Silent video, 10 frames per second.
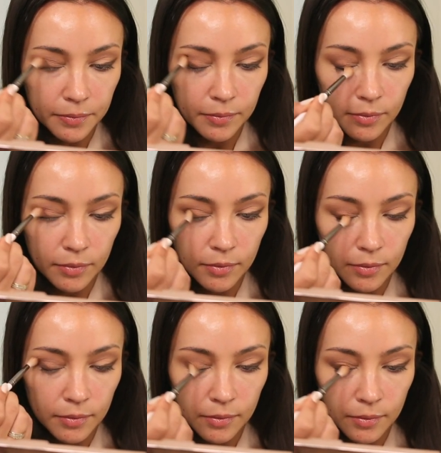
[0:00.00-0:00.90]

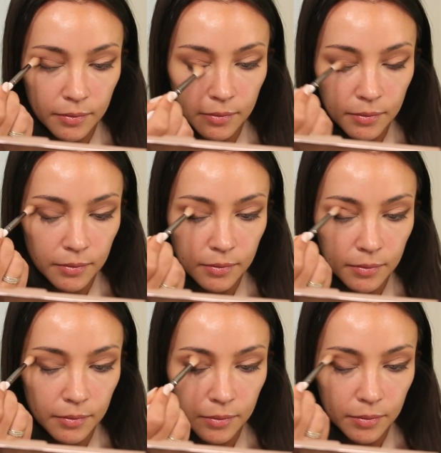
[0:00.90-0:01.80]

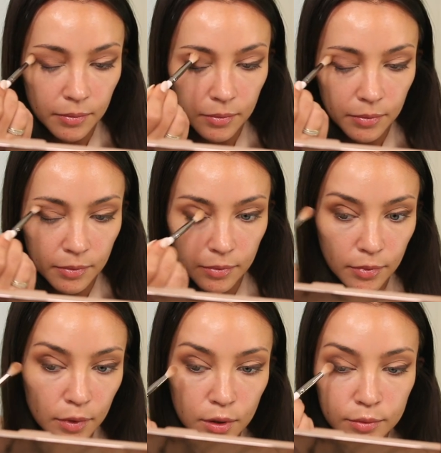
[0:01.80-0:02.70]

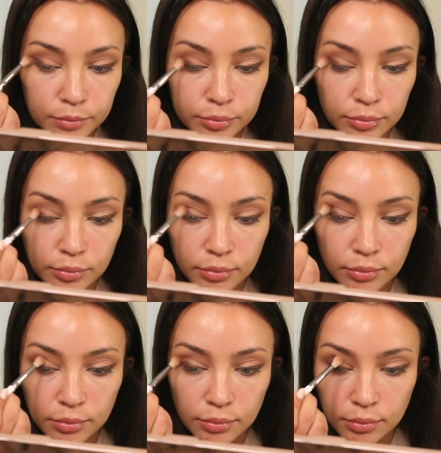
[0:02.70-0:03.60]

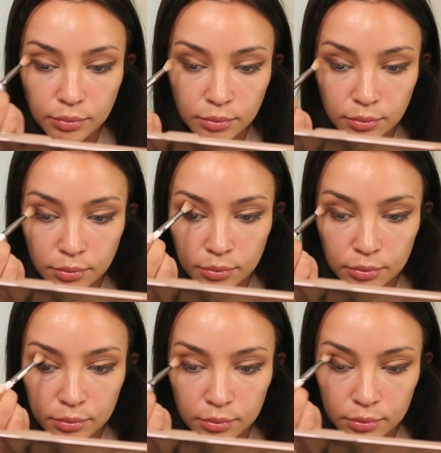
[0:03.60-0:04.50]

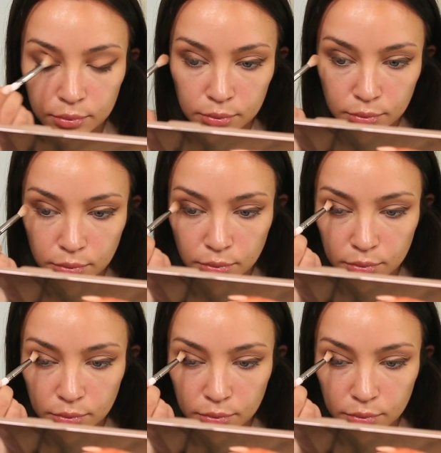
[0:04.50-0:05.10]
Nobody speaks.